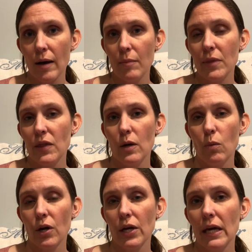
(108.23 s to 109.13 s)
that they're
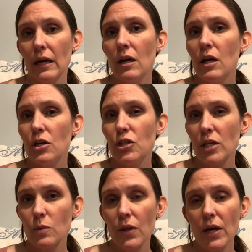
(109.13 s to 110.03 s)
working
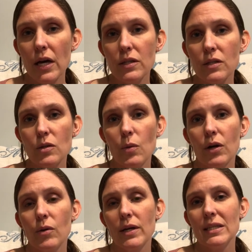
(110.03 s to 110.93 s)
just with us. So we're
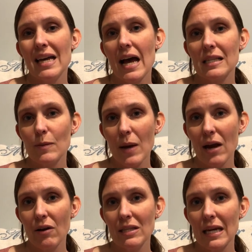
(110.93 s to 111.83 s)
going to ask
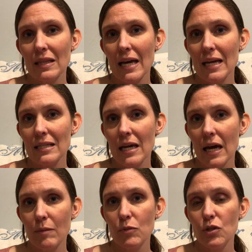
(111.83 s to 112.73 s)
parents at that
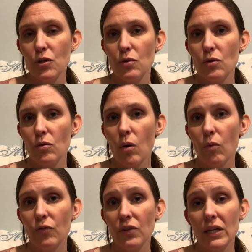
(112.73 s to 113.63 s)
time to
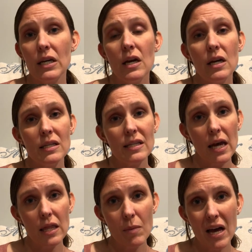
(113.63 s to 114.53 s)
hopefully
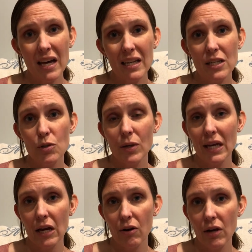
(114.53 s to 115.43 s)
sign them on into an
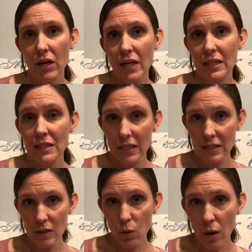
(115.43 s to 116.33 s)
area that's
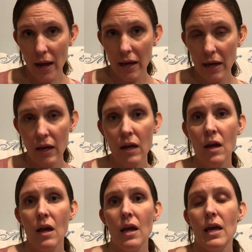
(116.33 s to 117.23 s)
nice and quiet
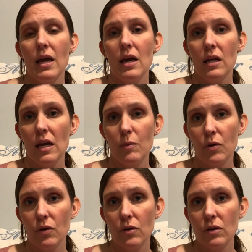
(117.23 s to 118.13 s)
and
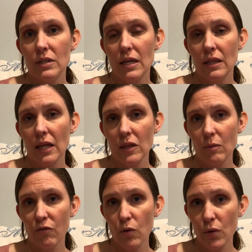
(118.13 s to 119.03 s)
able to let
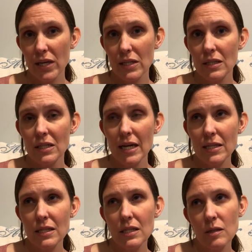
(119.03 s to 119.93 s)
them focus. The
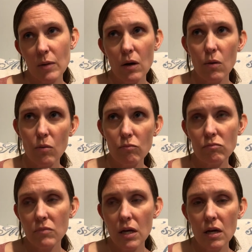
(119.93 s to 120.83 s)
test is about
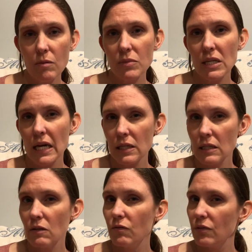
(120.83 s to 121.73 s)
10
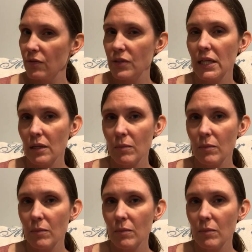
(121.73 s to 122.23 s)
to 15